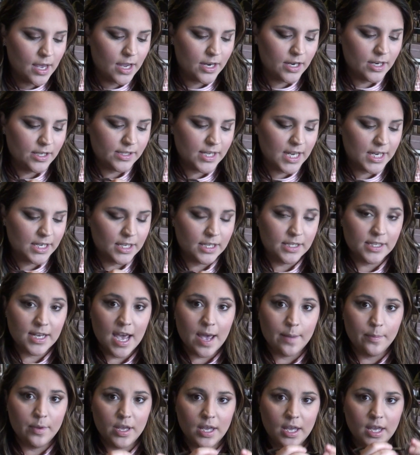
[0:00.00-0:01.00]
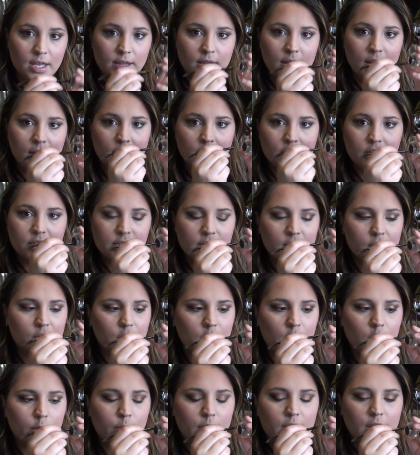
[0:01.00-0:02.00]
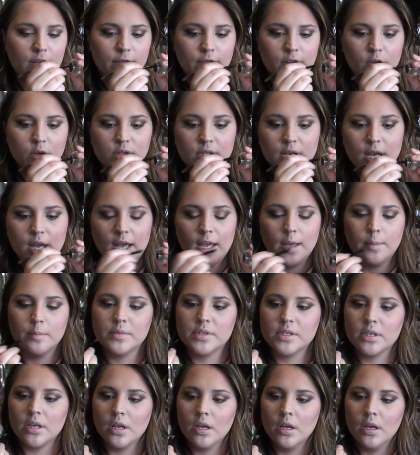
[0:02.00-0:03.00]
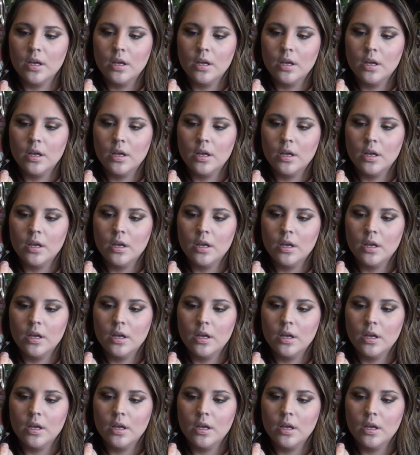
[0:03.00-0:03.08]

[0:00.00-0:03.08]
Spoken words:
I just like to dab it in there just a little bit, a few times.